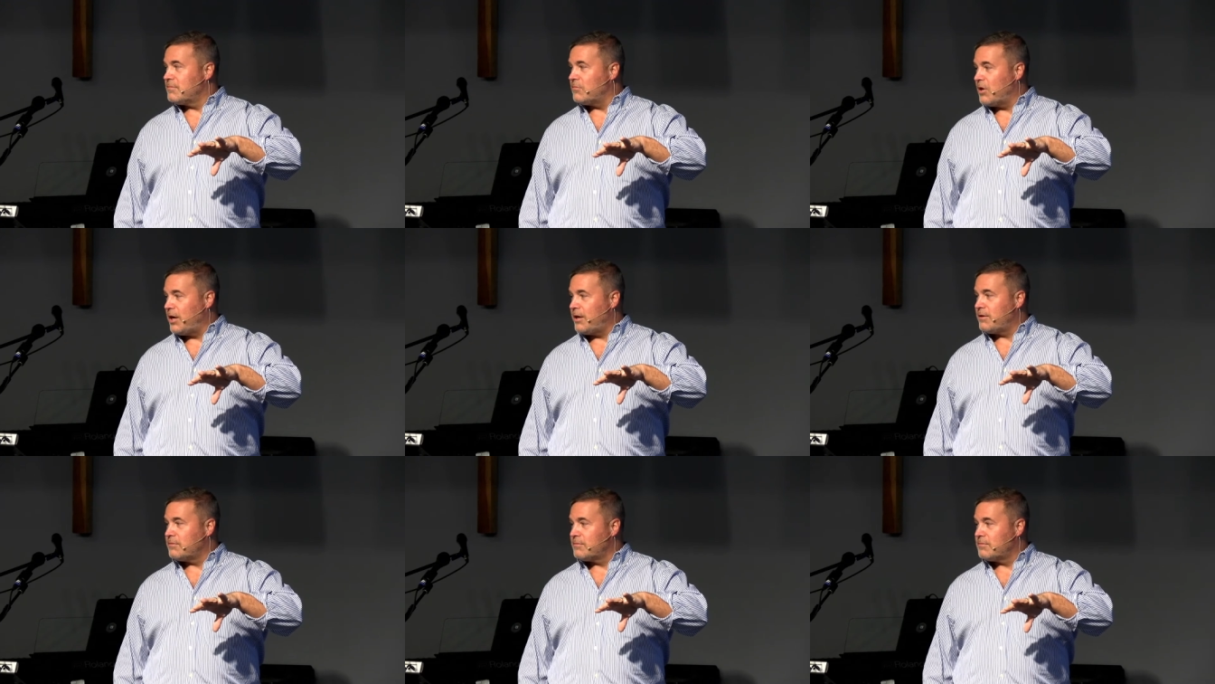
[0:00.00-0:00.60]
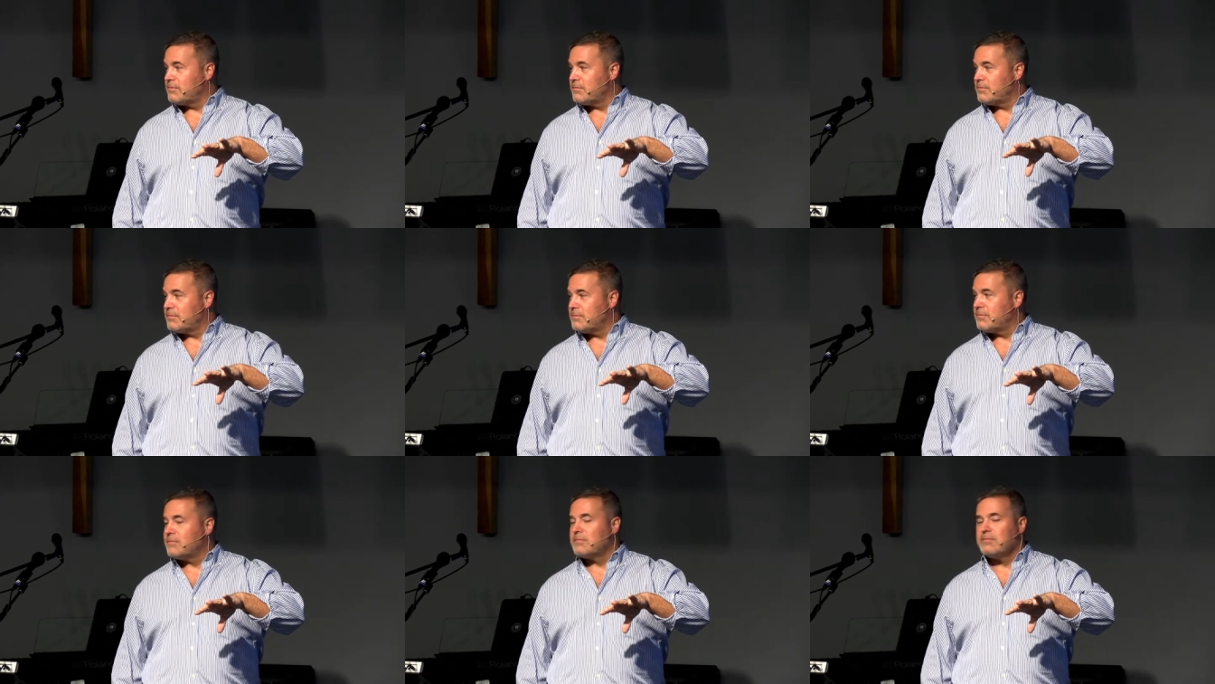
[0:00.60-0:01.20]
Right?
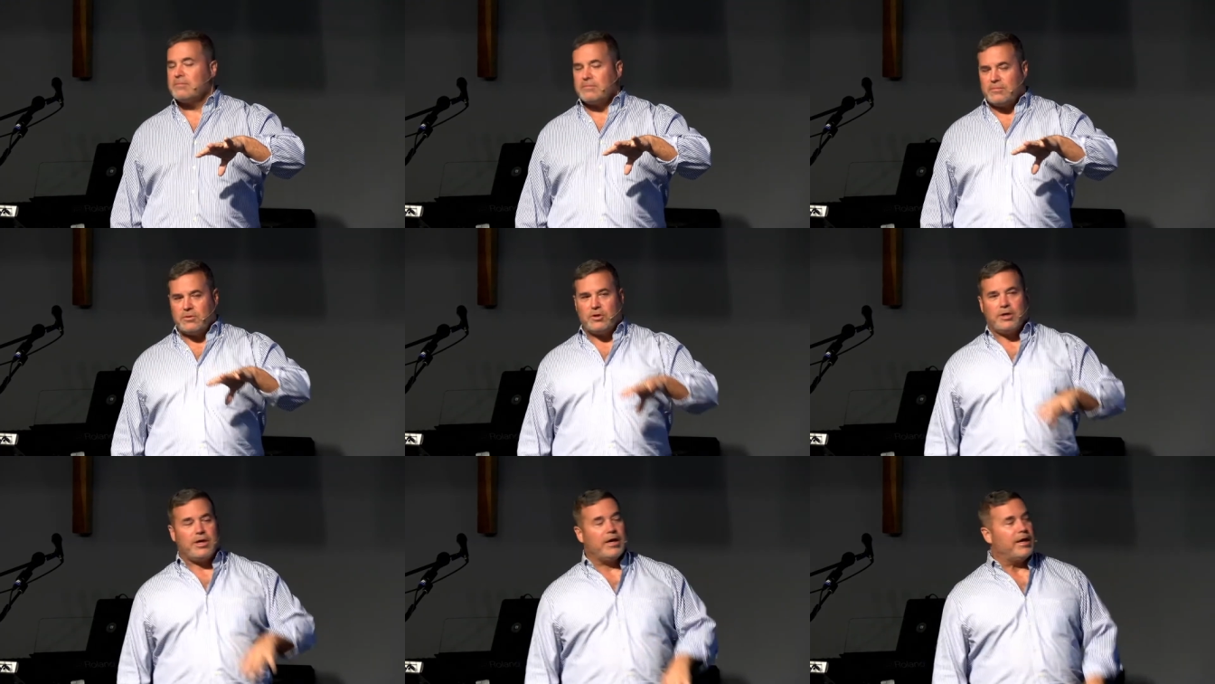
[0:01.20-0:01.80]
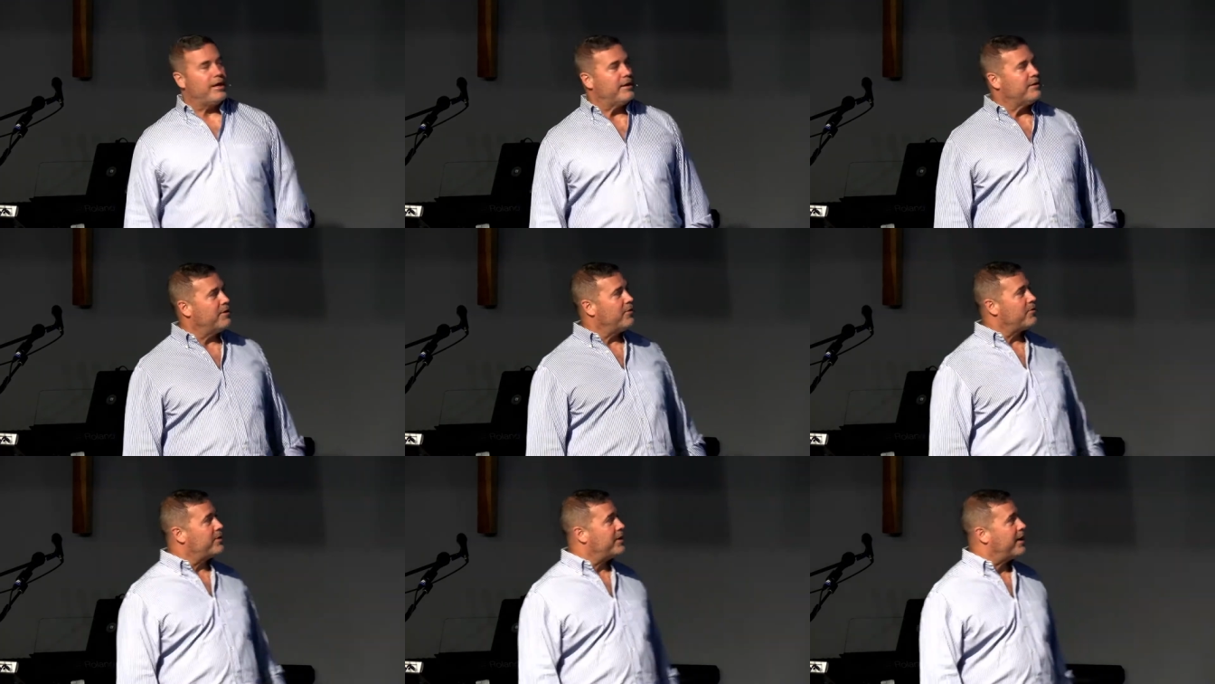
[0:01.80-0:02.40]
You get it.
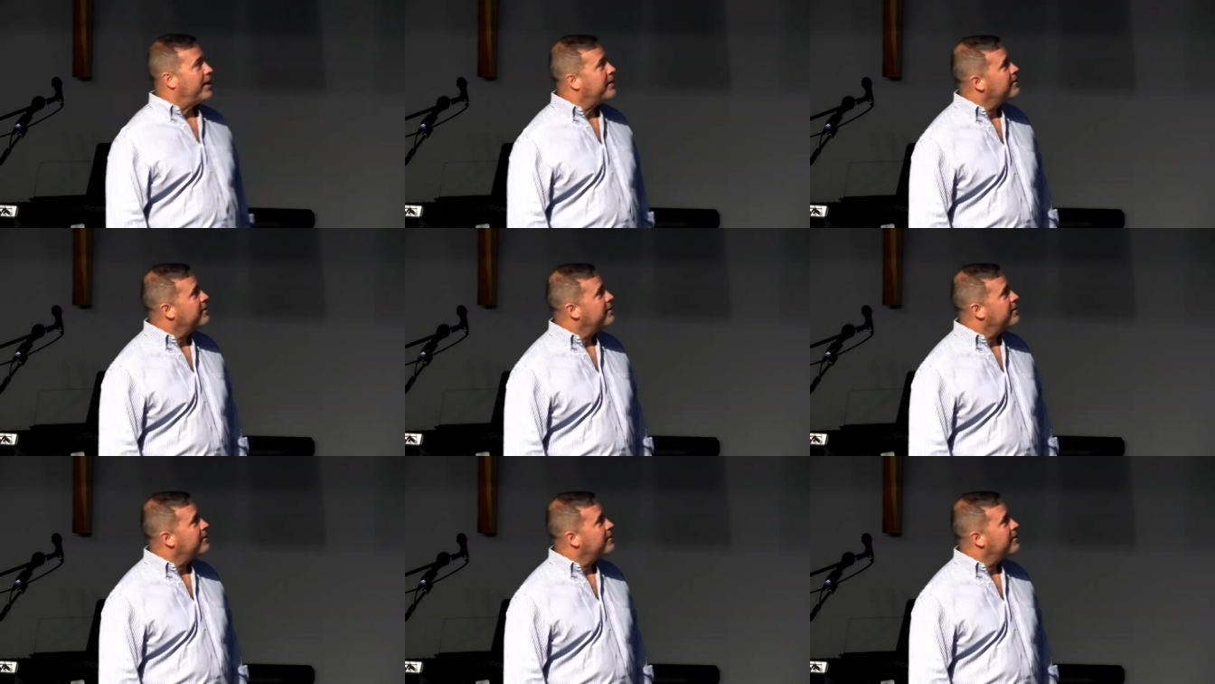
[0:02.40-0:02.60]
Okay.